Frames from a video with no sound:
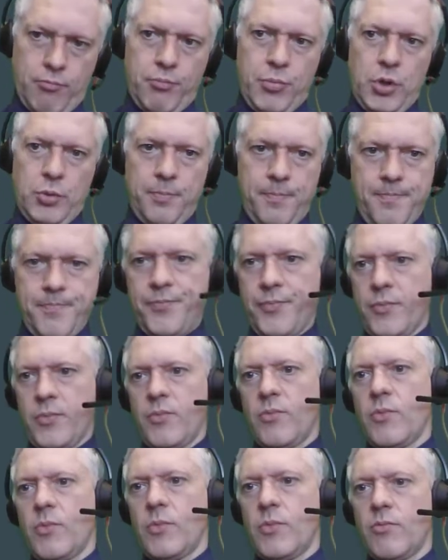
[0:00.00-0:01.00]
Boom.
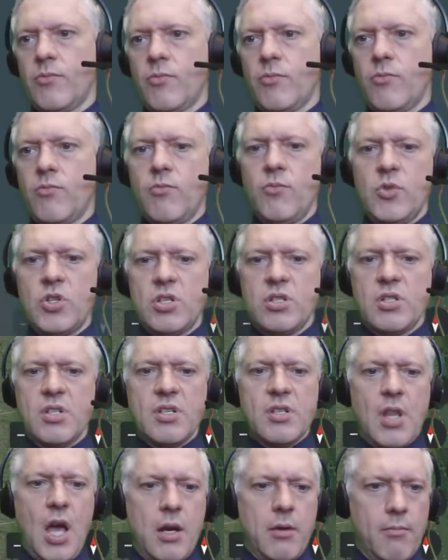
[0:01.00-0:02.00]
Just a
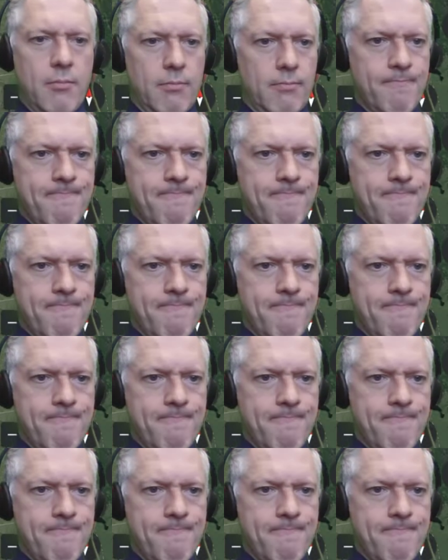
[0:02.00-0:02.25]
slide.